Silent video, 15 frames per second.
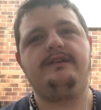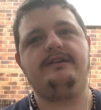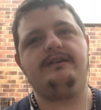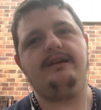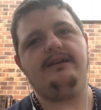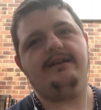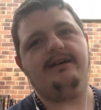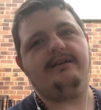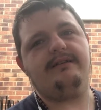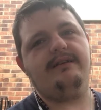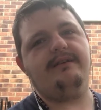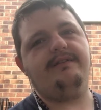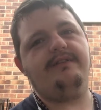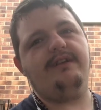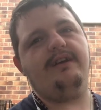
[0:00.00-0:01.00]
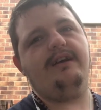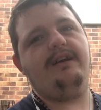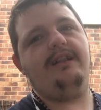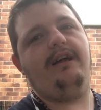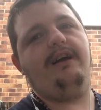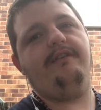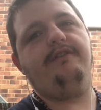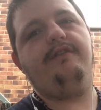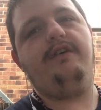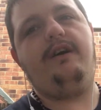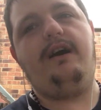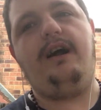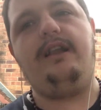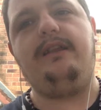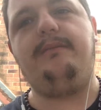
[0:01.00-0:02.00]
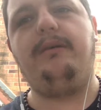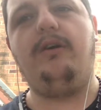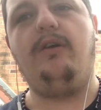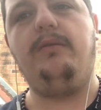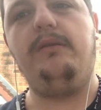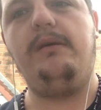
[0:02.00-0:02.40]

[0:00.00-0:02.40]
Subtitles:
keep negativity out of life, and I'm gone.